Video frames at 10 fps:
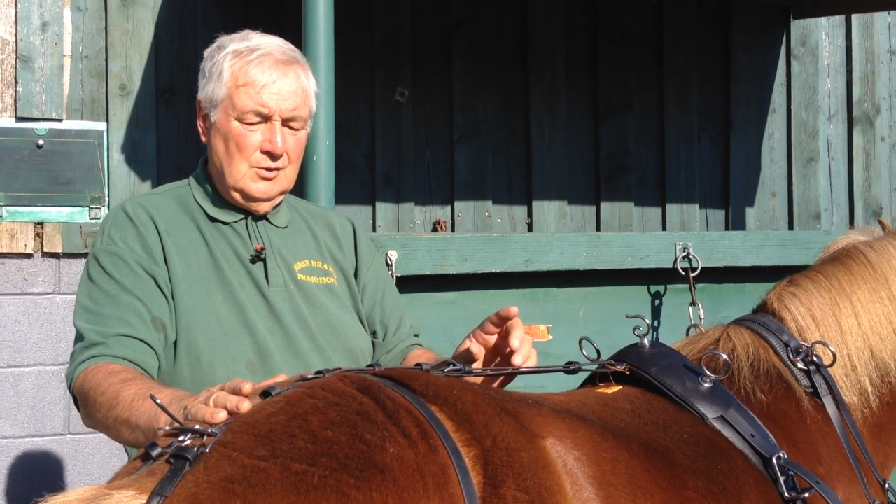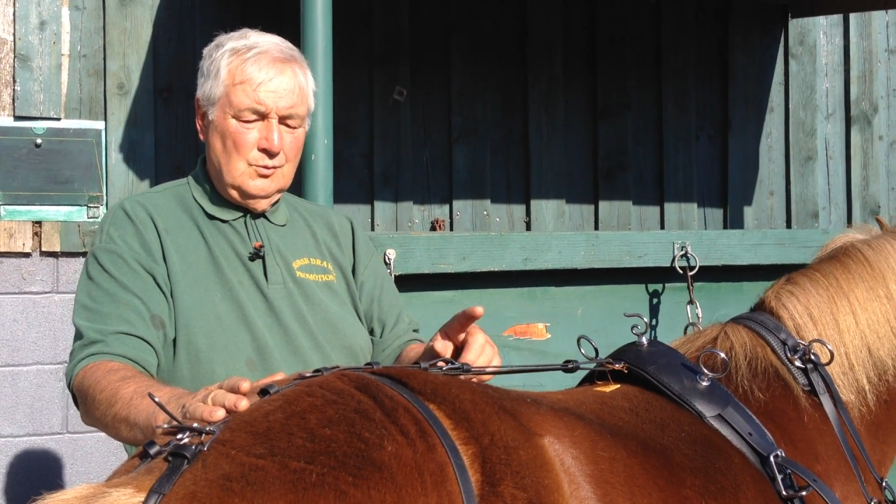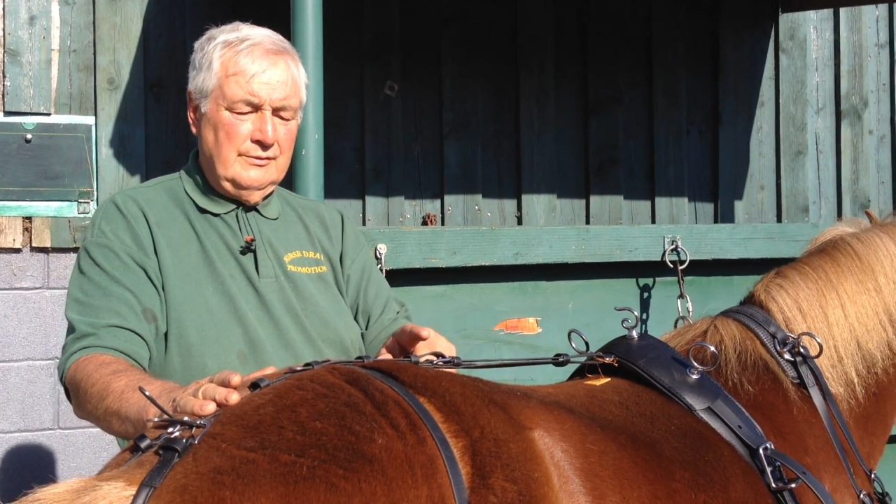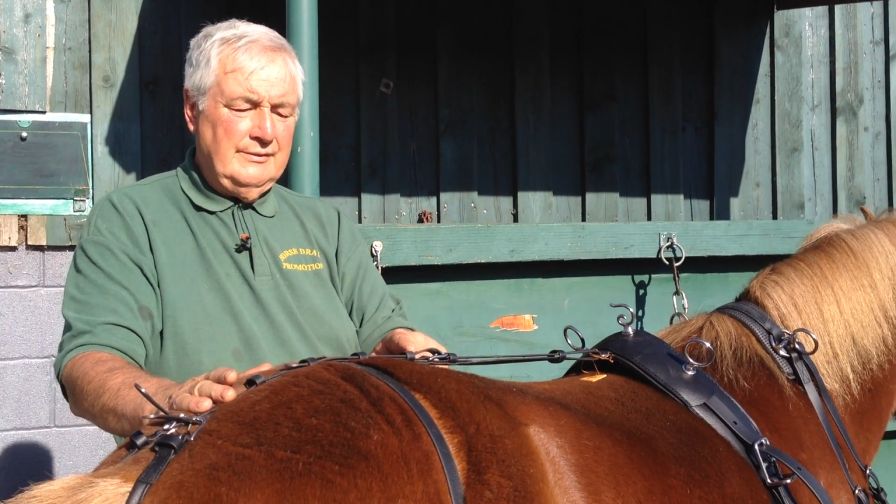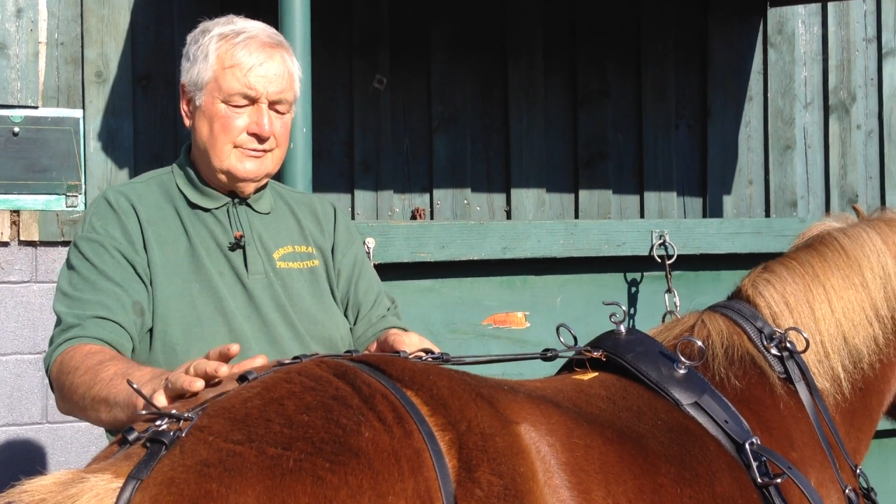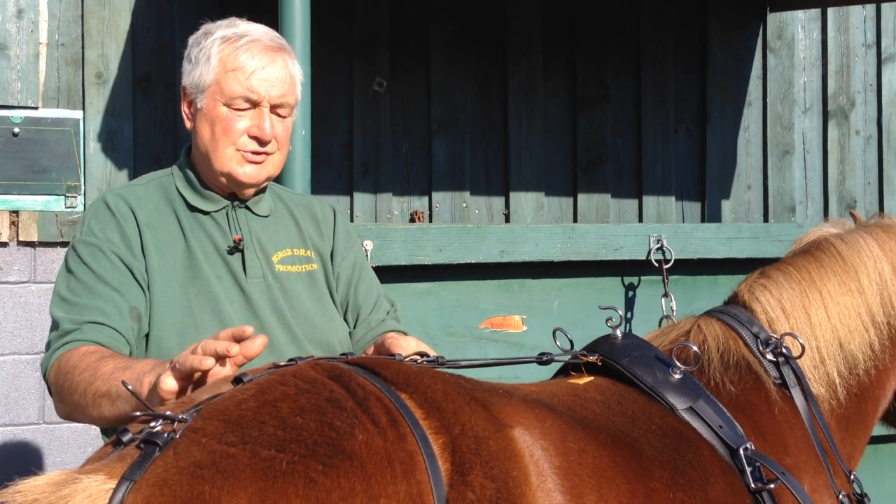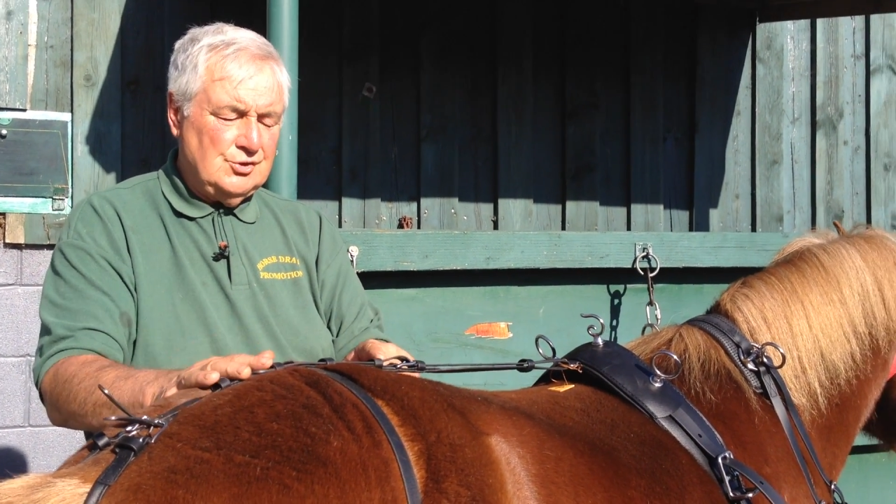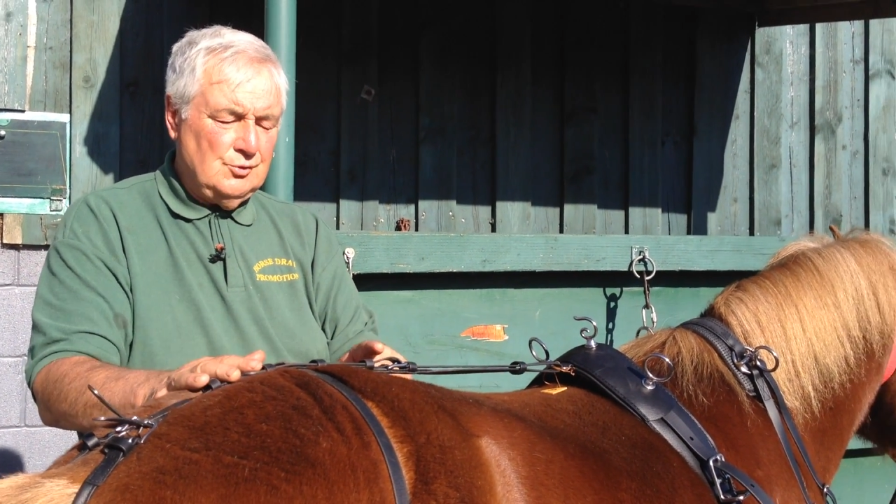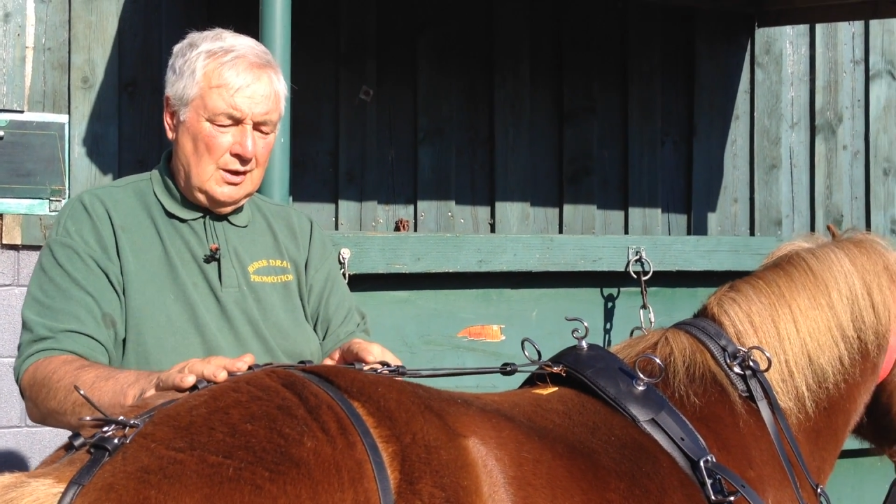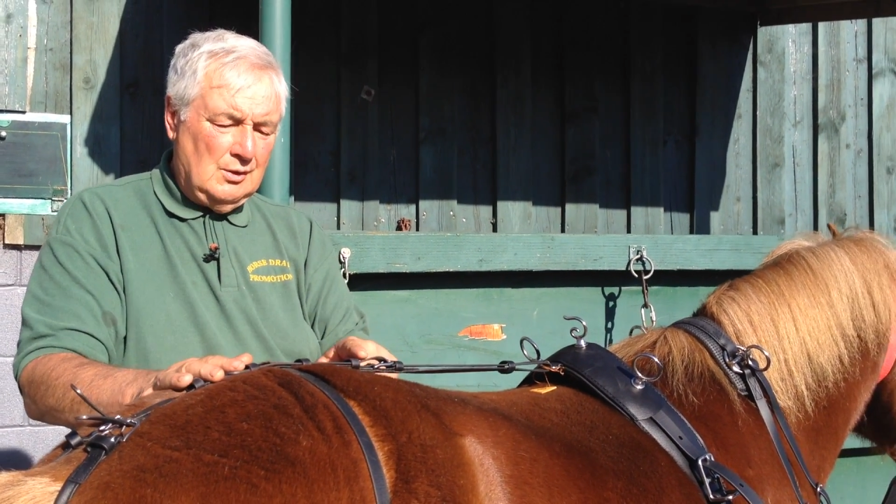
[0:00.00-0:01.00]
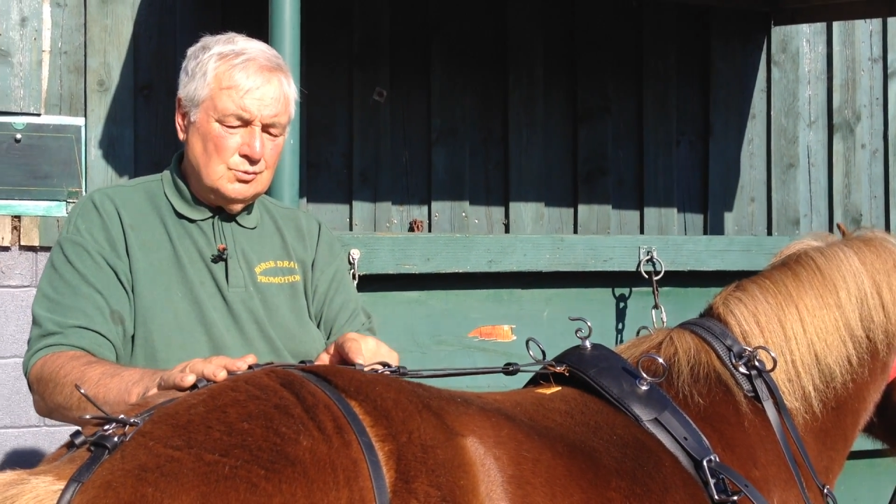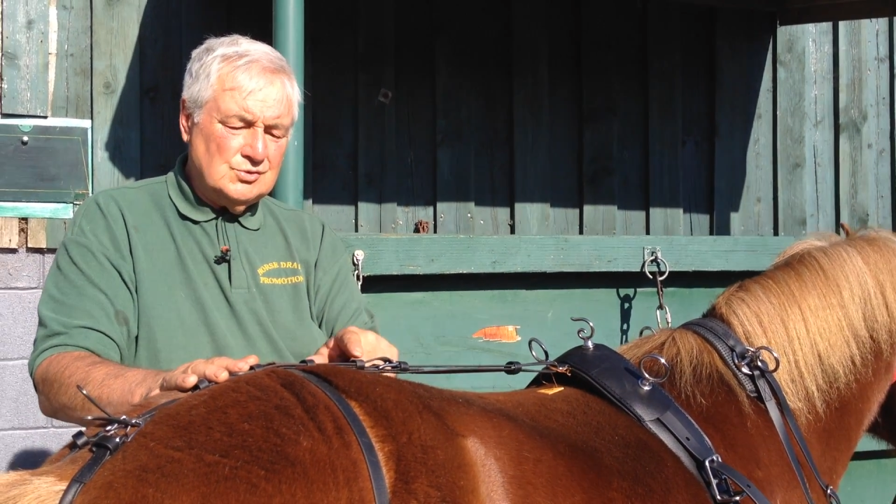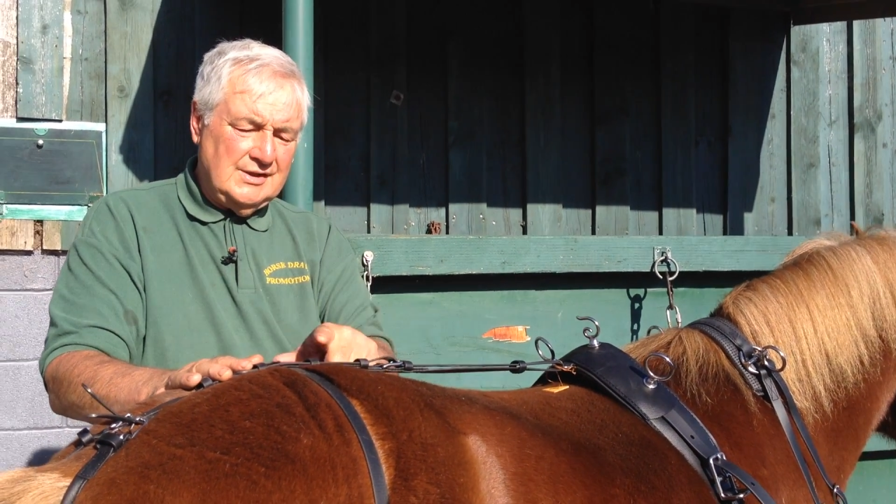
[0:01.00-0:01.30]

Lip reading: We're in 2 holes